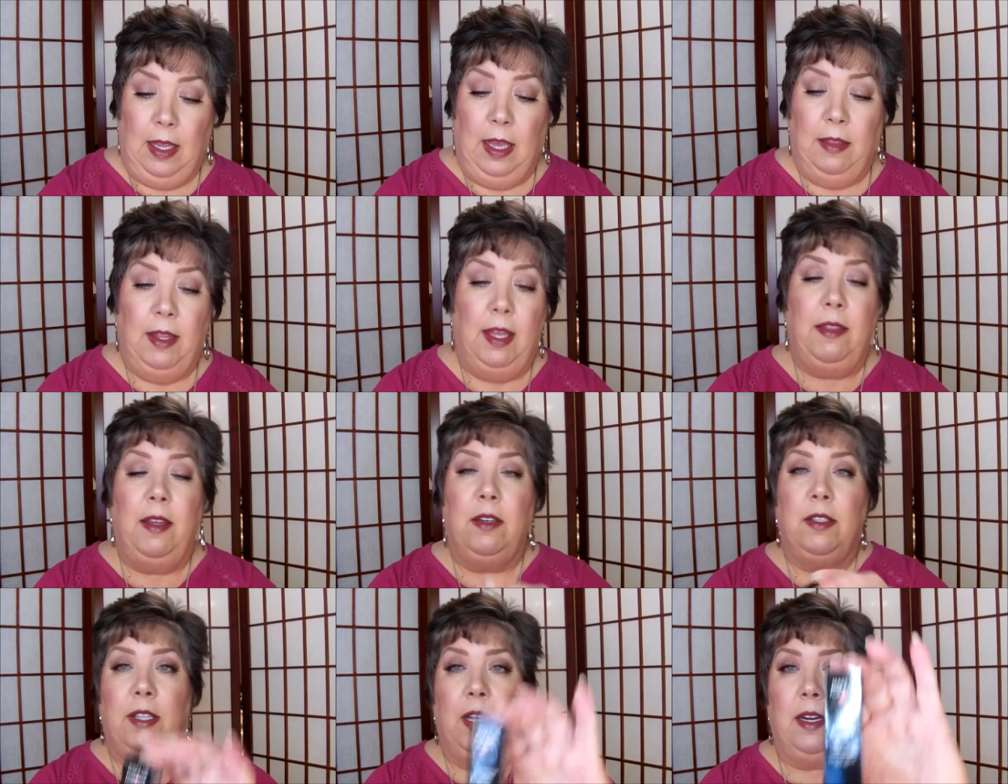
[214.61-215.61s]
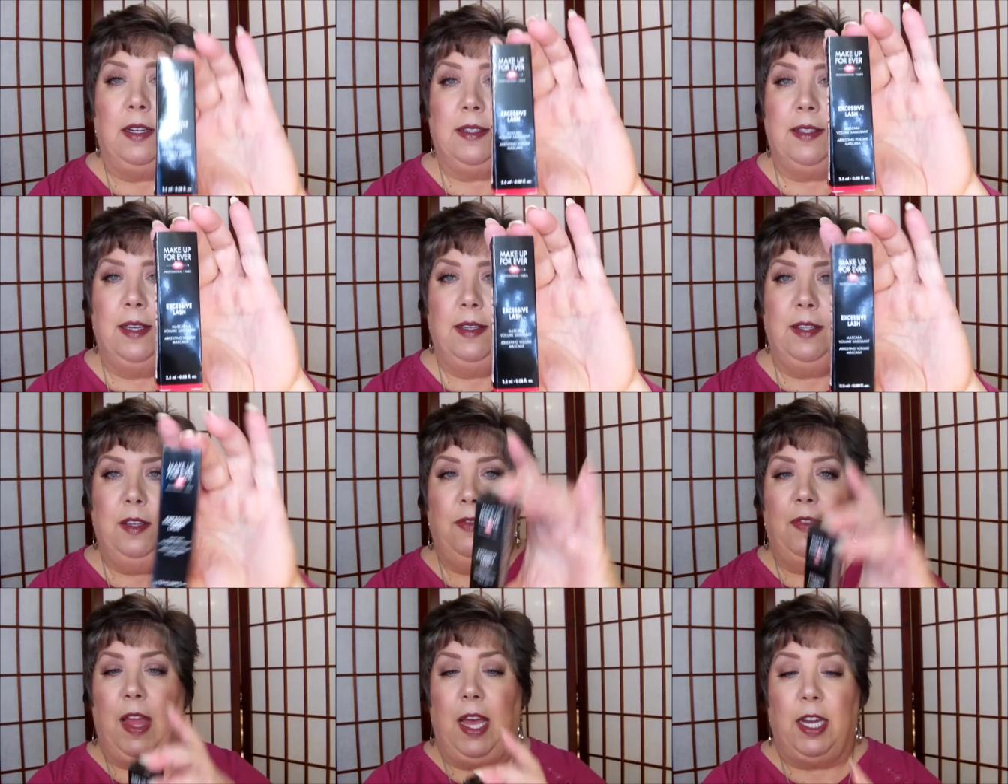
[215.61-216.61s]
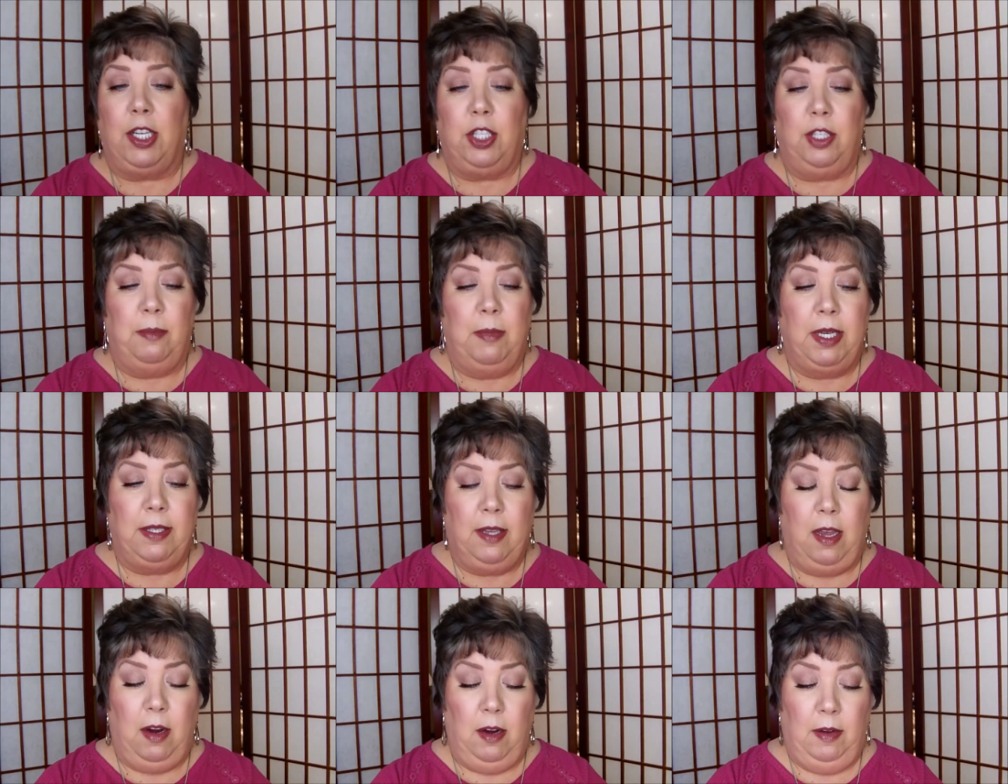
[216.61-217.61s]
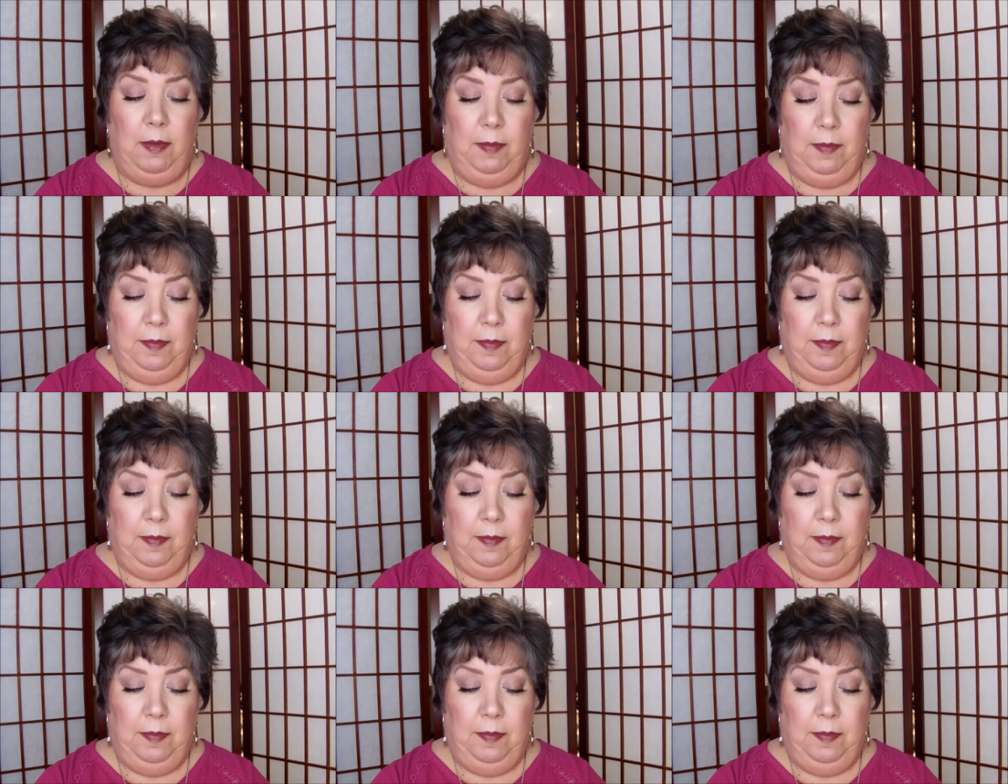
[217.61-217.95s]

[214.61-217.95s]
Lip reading: And then there's an excessive lash mascara.